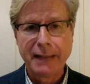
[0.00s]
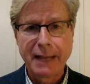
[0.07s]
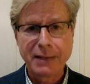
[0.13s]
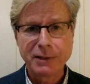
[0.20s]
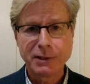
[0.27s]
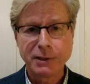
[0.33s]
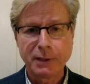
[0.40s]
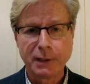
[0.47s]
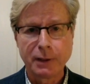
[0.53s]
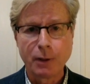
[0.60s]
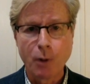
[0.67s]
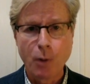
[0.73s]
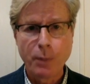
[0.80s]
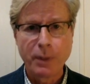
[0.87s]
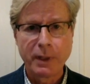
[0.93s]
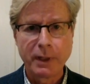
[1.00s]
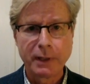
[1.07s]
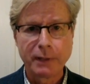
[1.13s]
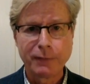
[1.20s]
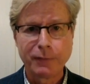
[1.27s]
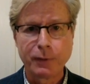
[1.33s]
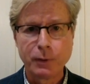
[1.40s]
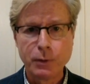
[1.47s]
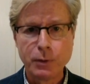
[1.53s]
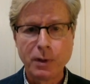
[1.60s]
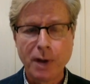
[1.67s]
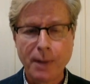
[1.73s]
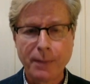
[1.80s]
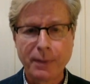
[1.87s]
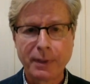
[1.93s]
that's an opening for new
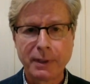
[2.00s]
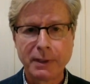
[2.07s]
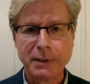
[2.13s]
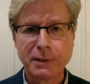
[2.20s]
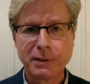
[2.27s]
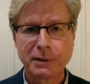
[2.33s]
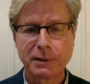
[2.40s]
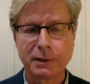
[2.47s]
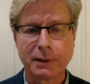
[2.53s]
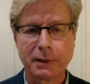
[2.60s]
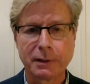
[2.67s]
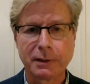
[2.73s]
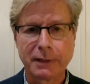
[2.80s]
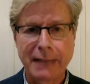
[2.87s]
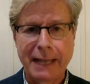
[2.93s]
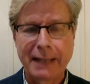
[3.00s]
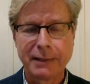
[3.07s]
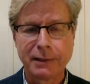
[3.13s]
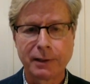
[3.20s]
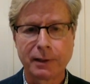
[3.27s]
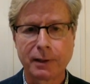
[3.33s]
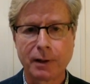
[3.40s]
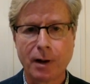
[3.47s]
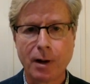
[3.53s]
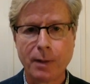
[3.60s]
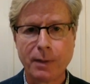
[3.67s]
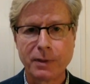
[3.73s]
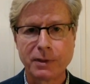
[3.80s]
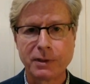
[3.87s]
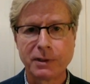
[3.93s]
companies uh, to get into the car
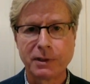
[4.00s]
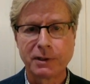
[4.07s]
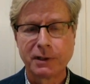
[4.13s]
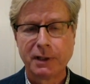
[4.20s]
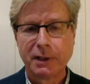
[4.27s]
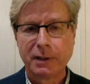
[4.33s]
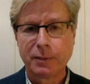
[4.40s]
business.